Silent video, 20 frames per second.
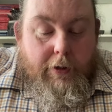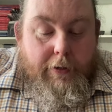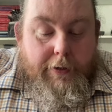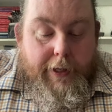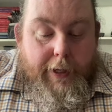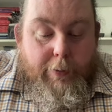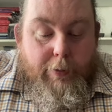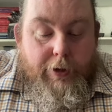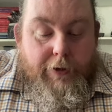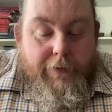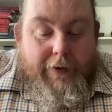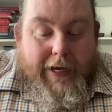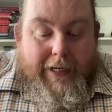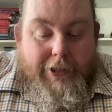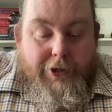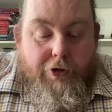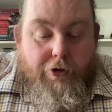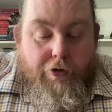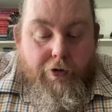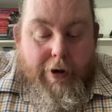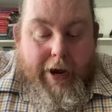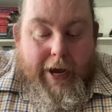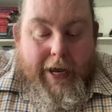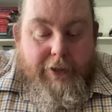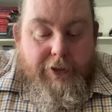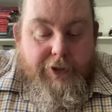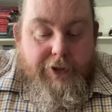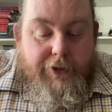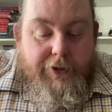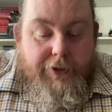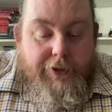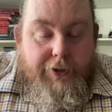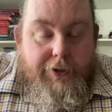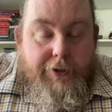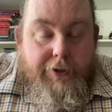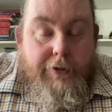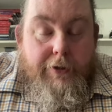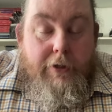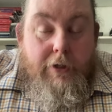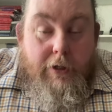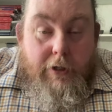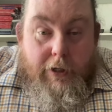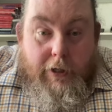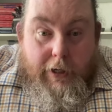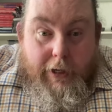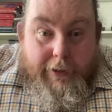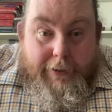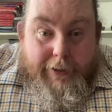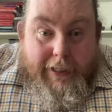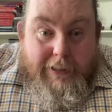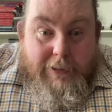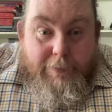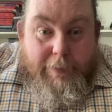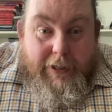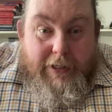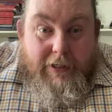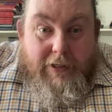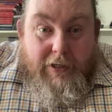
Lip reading: they would have had a crest, and that's been